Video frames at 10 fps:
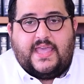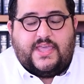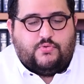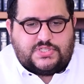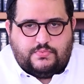
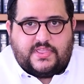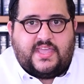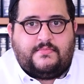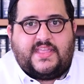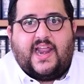It was with
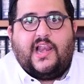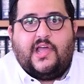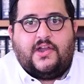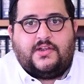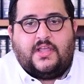him that I
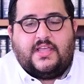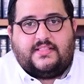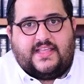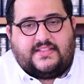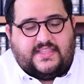learned
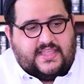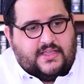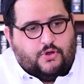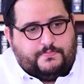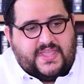that
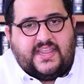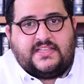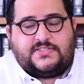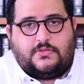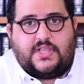the
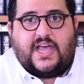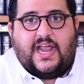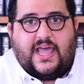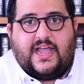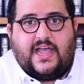obedience to the
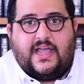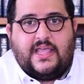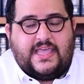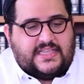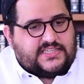halakha
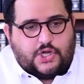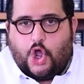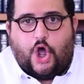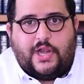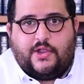is an
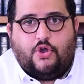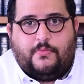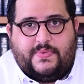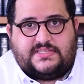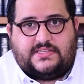
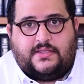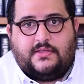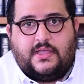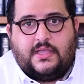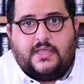all-encompassing,
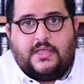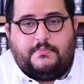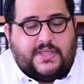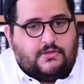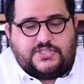
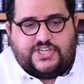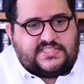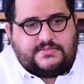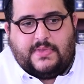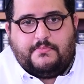because
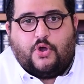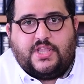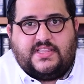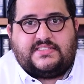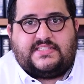just as
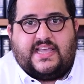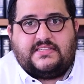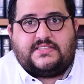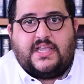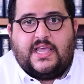Maimonides
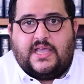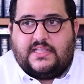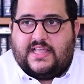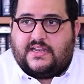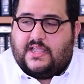says
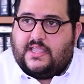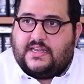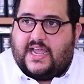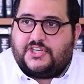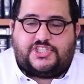that
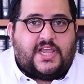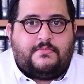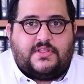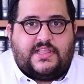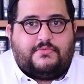in
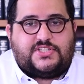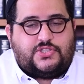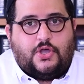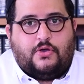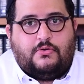Hashem there is
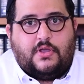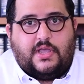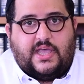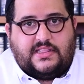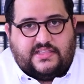no
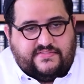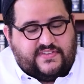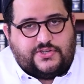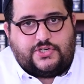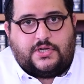
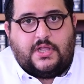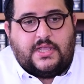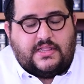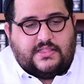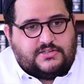division.
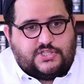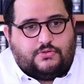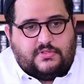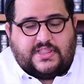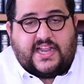
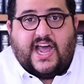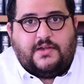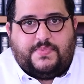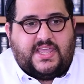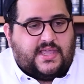There
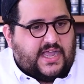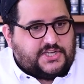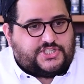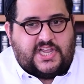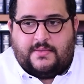can't be
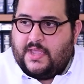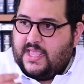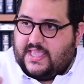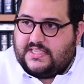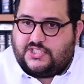Hashem,
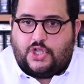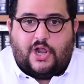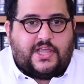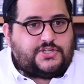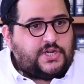His
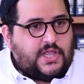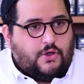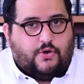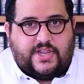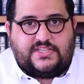knowledge,
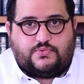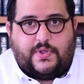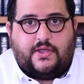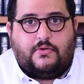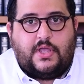or His
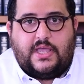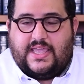will.